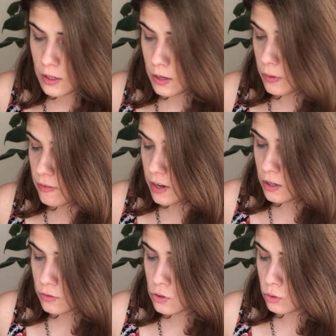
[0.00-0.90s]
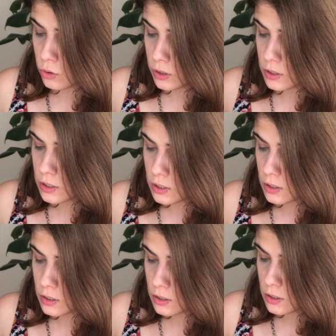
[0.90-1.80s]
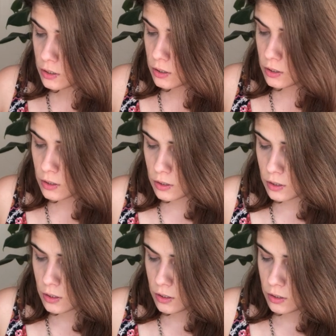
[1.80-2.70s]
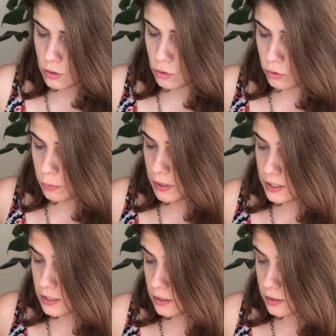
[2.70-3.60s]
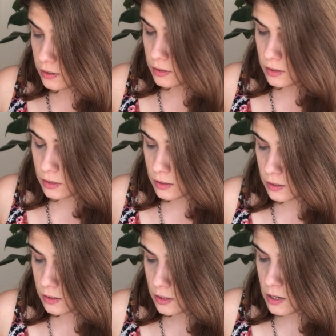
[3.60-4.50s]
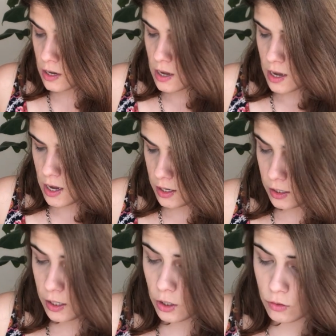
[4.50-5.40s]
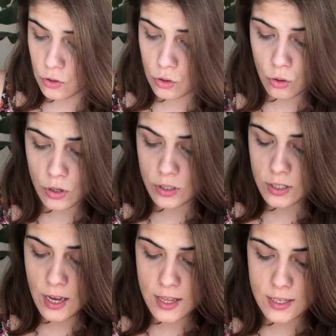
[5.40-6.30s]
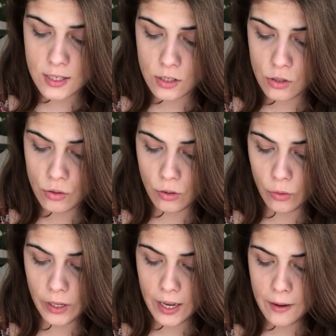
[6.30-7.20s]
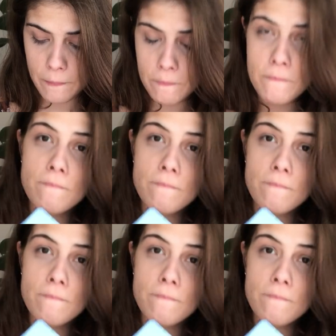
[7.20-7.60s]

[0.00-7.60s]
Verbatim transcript: Yeah, we have Eight of Swords, Two of Pentacles, and the King of Swords. Yeah, this is you, okay?